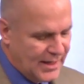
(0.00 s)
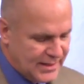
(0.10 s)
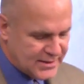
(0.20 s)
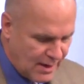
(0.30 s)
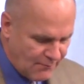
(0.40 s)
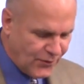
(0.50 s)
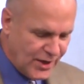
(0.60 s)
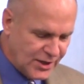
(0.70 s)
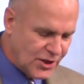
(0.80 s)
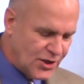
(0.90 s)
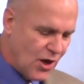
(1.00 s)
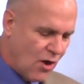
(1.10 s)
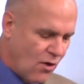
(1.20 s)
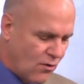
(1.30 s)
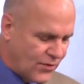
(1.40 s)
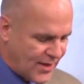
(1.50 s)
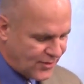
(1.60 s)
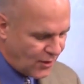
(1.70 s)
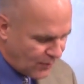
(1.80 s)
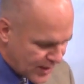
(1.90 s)
it's comforting to know that
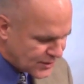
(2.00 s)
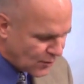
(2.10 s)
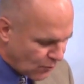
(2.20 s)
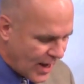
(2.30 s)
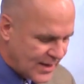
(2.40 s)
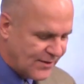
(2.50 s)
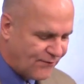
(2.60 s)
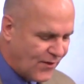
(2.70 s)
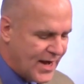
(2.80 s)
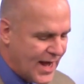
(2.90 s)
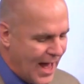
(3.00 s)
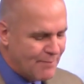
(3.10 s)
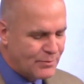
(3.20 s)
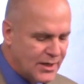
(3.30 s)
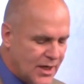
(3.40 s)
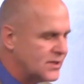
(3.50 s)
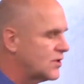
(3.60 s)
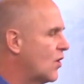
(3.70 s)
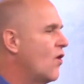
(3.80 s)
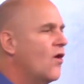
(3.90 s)
there is a way to find happiness